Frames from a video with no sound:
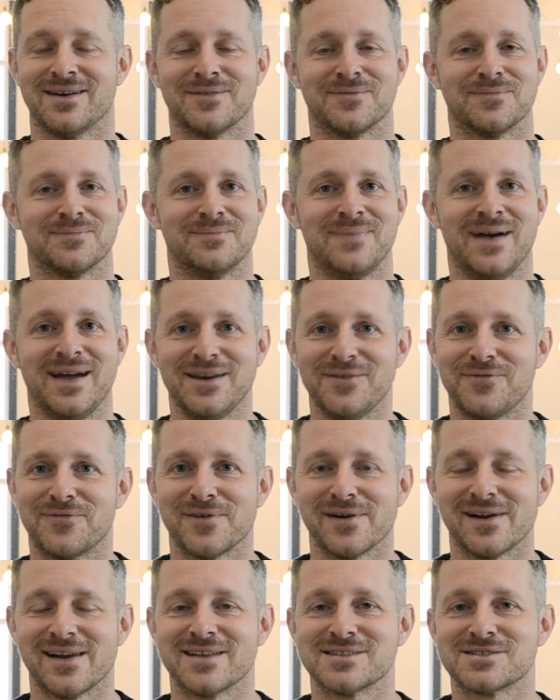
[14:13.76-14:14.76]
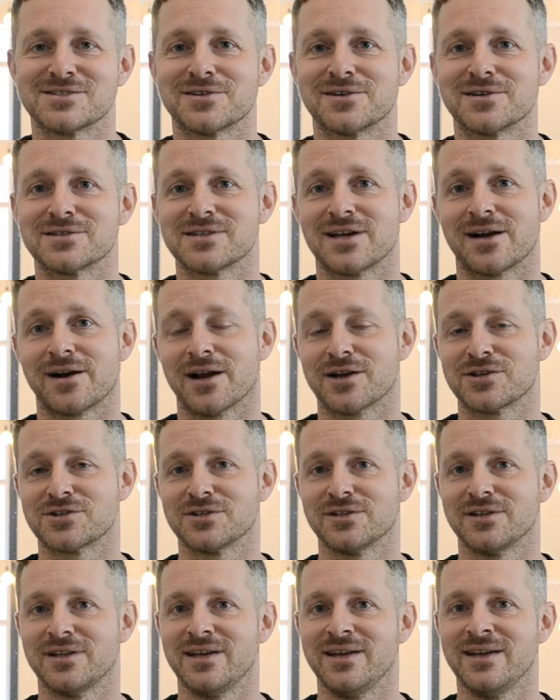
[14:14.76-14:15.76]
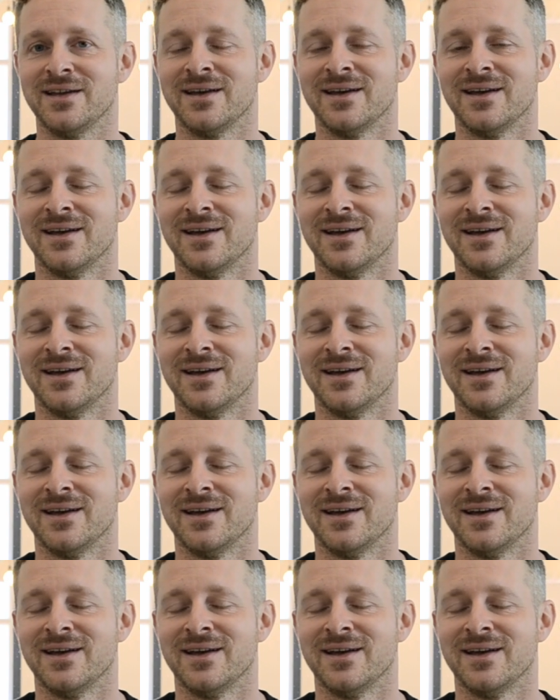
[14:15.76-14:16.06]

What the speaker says: Many freelancers are actually